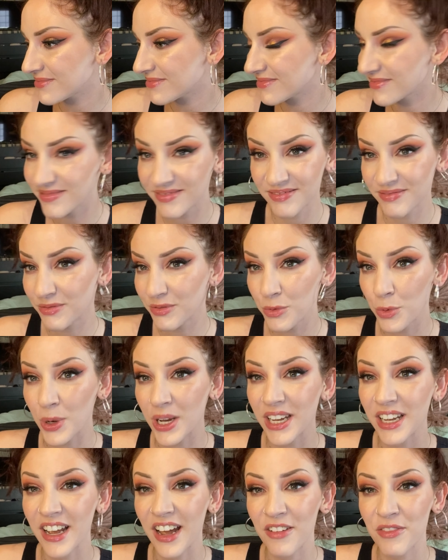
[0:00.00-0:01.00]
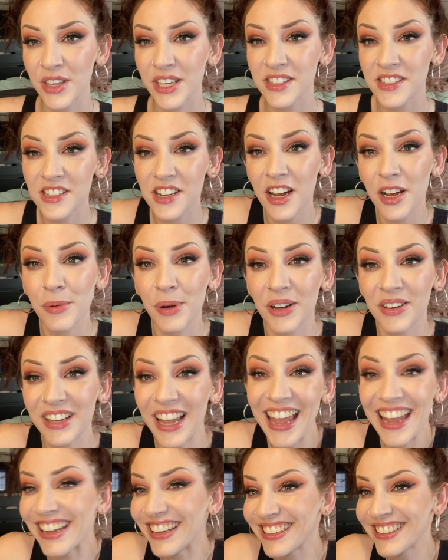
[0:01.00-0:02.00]
we have things to talk about.
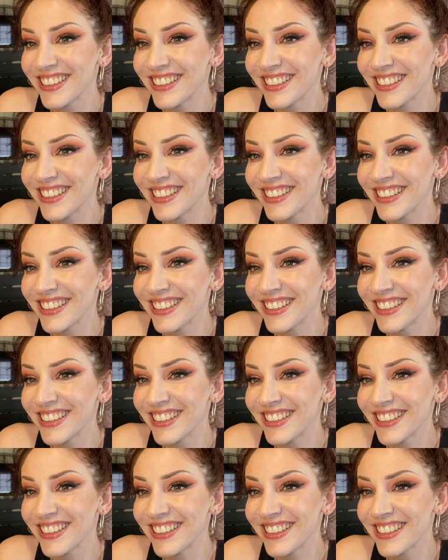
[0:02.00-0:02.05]
Yay!